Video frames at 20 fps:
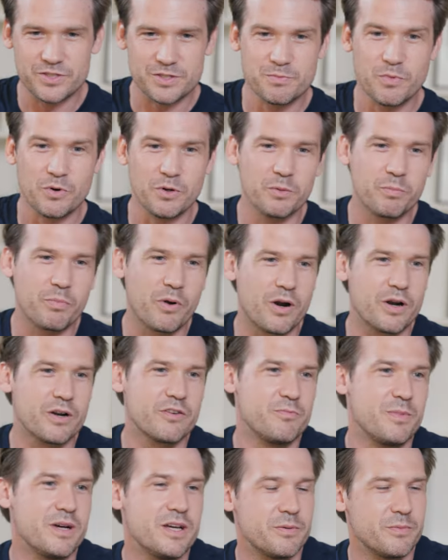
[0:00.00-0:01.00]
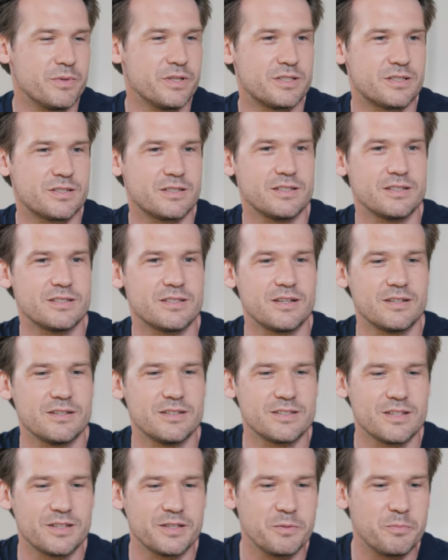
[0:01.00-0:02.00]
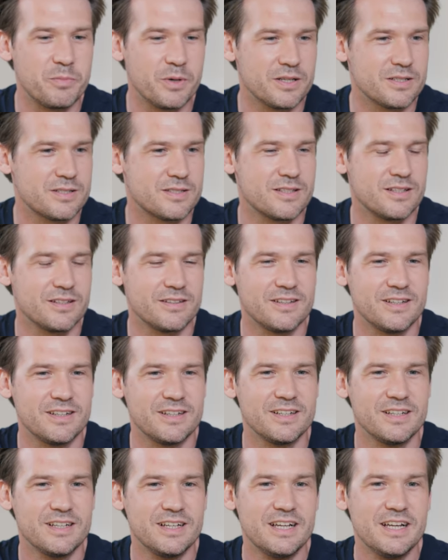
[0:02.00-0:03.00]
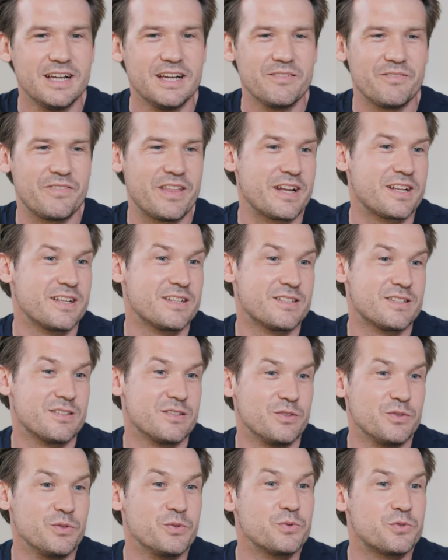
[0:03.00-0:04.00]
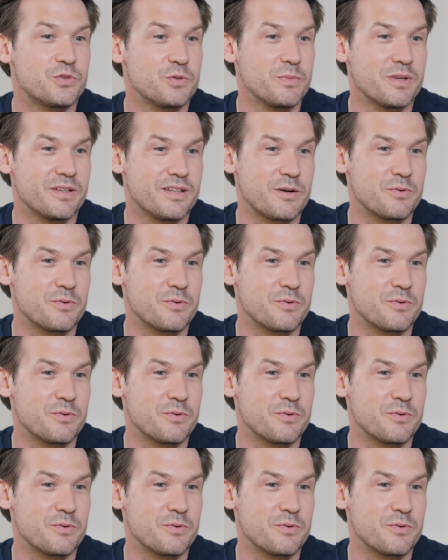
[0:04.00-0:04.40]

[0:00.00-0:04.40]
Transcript: small part of my image is on the bus, and that is new to me.